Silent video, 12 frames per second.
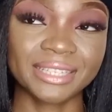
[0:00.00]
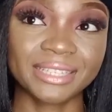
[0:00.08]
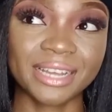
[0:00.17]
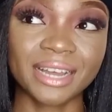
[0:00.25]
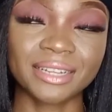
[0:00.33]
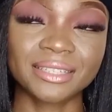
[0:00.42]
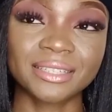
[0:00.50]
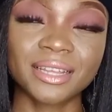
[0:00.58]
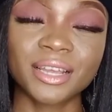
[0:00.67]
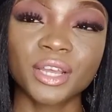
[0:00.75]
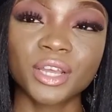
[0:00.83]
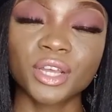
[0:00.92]
is that
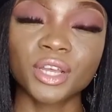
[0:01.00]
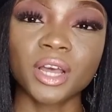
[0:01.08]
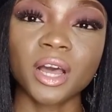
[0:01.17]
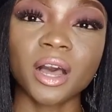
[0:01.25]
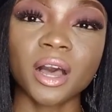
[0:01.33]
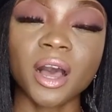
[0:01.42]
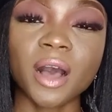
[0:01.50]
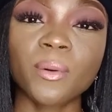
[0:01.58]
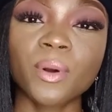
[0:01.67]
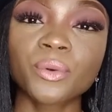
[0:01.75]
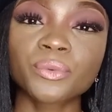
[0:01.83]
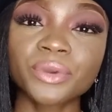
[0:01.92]

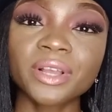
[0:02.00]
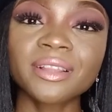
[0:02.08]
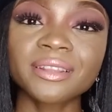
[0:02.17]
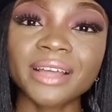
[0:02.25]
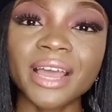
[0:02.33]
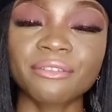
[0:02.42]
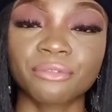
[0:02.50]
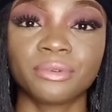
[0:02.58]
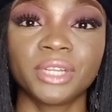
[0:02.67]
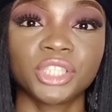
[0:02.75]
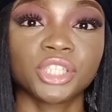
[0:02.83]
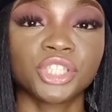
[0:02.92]
our real life
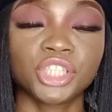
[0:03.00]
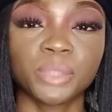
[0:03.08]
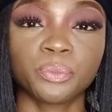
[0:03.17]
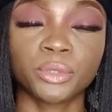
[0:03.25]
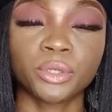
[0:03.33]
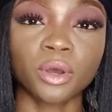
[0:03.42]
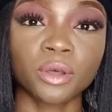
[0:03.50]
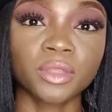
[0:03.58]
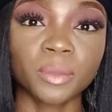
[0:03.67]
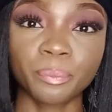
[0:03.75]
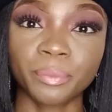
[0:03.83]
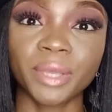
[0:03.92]
relationship with
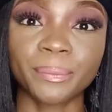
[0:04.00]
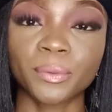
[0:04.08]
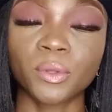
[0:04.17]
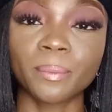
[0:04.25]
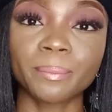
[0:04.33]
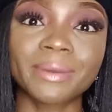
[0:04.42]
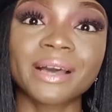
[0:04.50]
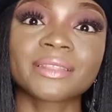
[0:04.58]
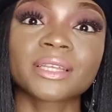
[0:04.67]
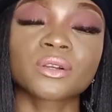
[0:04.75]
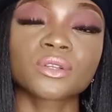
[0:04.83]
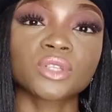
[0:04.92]
other people
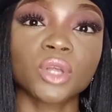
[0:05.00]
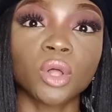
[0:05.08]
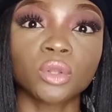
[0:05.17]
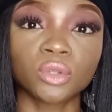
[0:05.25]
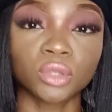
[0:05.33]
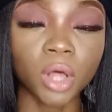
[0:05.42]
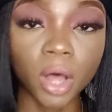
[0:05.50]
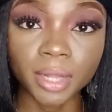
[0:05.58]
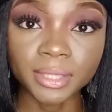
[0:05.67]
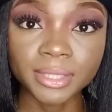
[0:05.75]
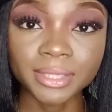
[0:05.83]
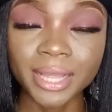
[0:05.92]
matters a
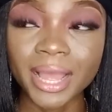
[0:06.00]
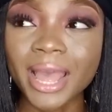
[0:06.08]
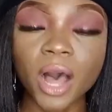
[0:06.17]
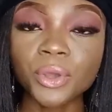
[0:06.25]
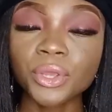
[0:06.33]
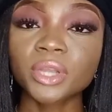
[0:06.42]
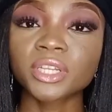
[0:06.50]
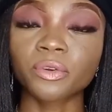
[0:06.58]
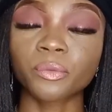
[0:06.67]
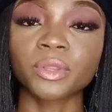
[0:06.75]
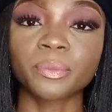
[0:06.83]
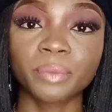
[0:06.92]
lot. How you
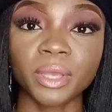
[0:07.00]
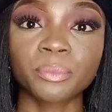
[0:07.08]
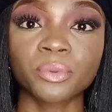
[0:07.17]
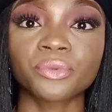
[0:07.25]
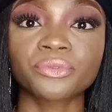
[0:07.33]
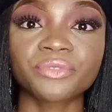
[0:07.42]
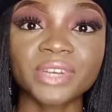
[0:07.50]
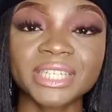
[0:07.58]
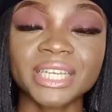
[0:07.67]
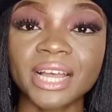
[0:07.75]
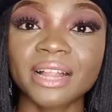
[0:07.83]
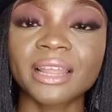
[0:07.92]
interact with people
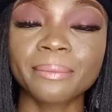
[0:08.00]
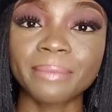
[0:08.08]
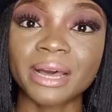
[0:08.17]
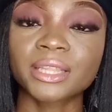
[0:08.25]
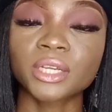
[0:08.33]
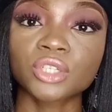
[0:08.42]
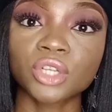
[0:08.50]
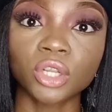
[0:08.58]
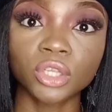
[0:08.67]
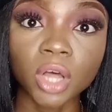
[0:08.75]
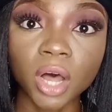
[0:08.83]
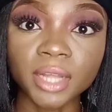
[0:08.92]
physically matters a
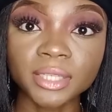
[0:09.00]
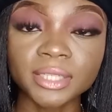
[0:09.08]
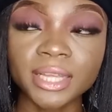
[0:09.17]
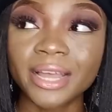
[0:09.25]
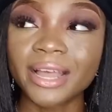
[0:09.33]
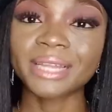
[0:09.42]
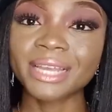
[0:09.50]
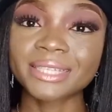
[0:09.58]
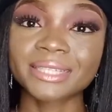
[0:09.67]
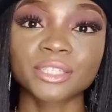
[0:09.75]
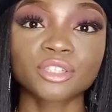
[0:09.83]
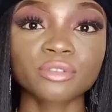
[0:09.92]
lot.
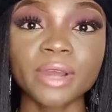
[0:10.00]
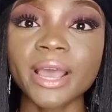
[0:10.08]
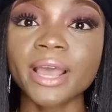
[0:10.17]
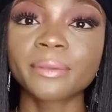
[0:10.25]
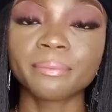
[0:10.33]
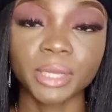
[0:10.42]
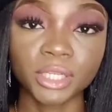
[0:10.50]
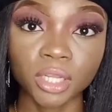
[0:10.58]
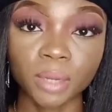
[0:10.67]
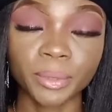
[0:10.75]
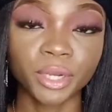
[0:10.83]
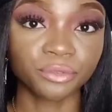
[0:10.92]
Please try and meet
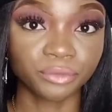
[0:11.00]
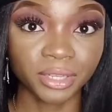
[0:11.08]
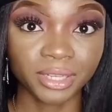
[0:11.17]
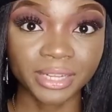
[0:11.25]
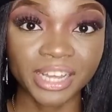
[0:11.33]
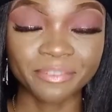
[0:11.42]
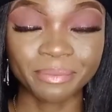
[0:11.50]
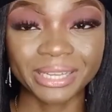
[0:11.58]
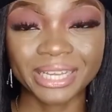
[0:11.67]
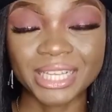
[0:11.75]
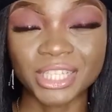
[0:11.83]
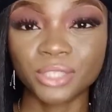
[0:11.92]
up in real life,
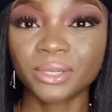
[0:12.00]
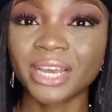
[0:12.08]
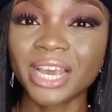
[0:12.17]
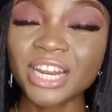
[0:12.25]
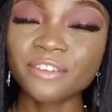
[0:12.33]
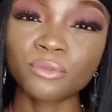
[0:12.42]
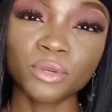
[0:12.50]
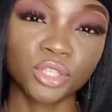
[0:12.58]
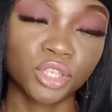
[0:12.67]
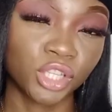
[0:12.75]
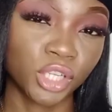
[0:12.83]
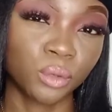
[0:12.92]
because you kind of
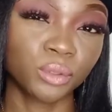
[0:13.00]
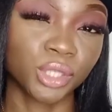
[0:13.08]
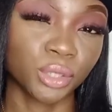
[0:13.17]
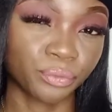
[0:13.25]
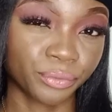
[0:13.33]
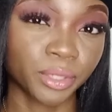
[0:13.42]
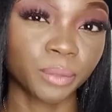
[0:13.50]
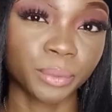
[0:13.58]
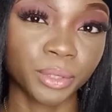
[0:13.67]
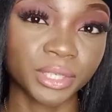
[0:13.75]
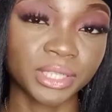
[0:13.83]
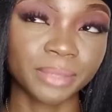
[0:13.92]
want to know the real
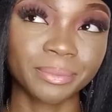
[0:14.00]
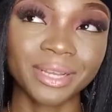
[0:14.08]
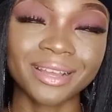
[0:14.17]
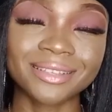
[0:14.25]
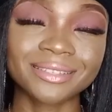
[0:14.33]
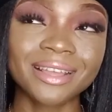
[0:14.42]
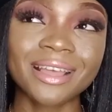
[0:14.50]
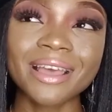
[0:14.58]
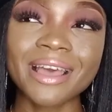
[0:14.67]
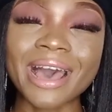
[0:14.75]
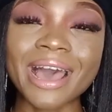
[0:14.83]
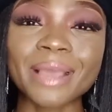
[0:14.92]
person, because
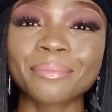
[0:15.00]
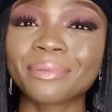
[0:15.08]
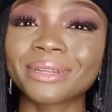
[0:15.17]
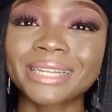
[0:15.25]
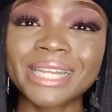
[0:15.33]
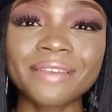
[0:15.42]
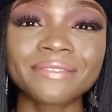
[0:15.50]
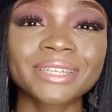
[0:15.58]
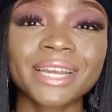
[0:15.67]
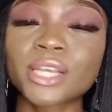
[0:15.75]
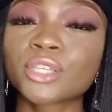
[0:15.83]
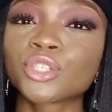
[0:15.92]
I believe
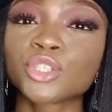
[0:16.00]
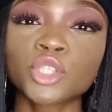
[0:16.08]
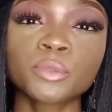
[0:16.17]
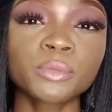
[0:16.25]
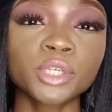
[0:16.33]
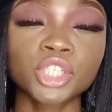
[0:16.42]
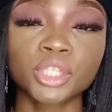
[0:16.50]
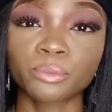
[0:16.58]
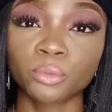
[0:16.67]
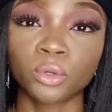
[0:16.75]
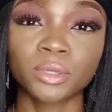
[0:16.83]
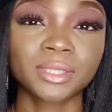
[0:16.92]
there is so much
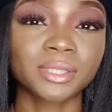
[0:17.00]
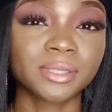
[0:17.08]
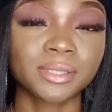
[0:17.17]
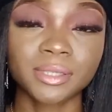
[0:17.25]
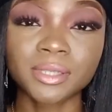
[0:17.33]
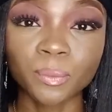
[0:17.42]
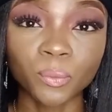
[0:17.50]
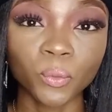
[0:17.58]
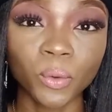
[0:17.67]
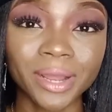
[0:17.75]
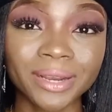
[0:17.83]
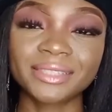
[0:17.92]
more to
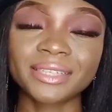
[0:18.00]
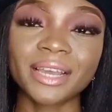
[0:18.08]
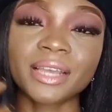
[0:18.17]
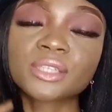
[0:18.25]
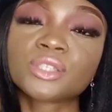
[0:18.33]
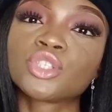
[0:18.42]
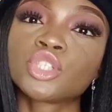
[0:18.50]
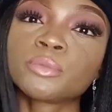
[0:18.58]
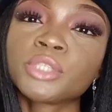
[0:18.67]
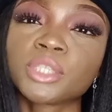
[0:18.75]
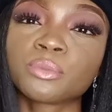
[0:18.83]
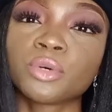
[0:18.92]
someone. There is so
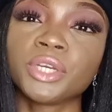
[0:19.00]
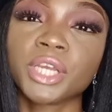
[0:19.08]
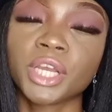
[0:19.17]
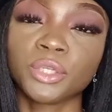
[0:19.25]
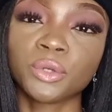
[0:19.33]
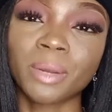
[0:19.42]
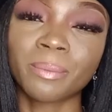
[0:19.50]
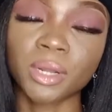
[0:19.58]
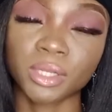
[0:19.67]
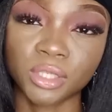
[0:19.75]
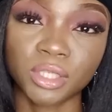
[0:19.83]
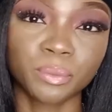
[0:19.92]
much more you can know
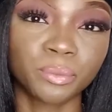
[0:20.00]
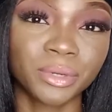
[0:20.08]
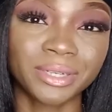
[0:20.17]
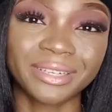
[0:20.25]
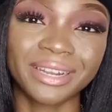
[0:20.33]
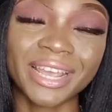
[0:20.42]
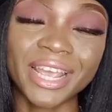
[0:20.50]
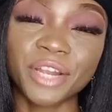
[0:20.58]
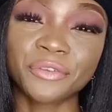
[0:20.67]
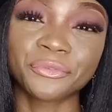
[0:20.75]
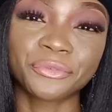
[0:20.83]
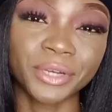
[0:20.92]
about someone
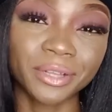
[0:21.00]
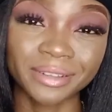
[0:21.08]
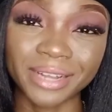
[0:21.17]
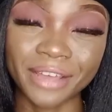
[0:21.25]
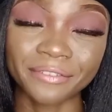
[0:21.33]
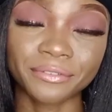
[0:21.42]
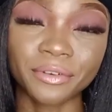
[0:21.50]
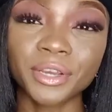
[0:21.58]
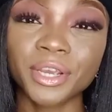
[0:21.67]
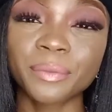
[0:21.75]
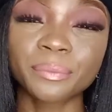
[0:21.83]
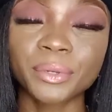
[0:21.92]
in real life,
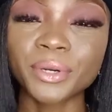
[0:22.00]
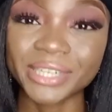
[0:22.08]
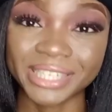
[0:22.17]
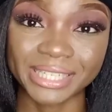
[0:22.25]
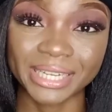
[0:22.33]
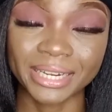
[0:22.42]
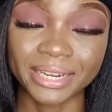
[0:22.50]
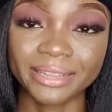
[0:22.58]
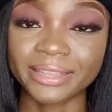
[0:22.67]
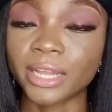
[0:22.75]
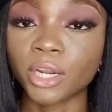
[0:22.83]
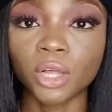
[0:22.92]
in person,
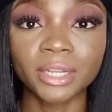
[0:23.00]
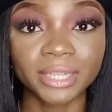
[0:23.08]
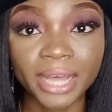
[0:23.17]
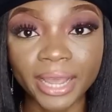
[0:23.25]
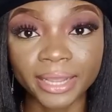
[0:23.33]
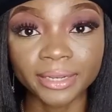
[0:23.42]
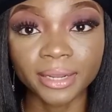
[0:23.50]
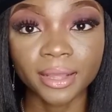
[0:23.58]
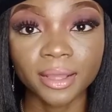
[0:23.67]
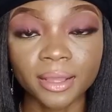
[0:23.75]
than online.